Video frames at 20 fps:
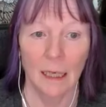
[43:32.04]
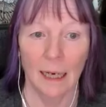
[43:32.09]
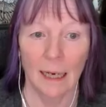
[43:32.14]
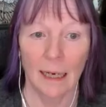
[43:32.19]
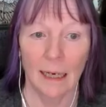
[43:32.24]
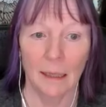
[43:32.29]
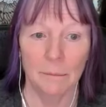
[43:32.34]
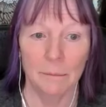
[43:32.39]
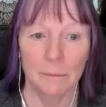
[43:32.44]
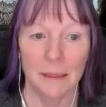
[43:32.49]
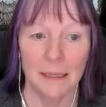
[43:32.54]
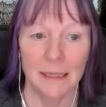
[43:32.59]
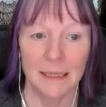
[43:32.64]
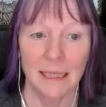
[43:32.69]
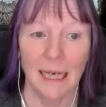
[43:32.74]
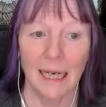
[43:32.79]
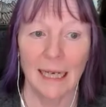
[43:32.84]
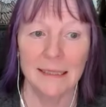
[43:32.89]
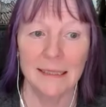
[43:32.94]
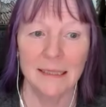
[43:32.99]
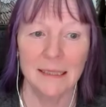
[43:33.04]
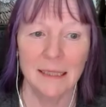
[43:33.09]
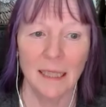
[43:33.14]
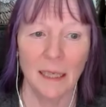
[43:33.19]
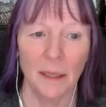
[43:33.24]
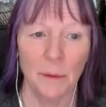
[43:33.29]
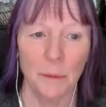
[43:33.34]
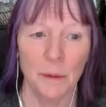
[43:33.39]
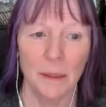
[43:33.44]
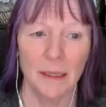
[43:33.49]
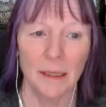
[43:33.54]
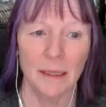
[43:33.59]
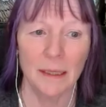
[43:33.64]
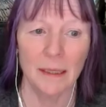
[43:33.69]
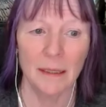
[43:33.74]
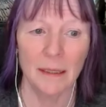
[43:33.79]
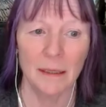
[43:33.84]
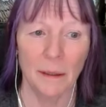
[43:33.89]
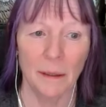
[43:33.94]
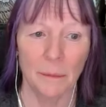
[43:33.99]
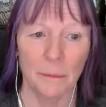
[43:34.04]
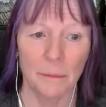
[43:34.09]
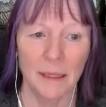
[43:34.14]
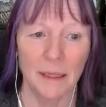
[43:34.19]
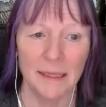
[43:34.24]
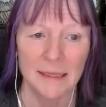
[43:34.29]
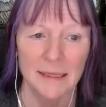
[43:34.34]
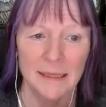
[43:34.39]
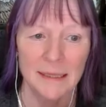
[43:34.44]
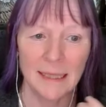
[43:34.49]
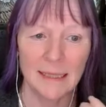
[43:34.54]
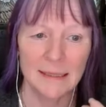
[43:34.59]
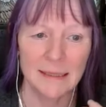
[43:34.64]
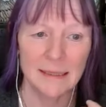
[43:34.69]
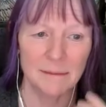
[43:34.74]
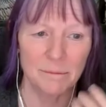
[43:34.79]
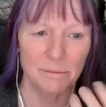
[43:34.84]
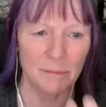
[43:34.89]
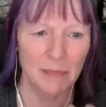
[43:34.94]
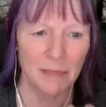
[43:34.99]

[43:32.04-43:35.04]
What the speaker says: And so, you know, this is,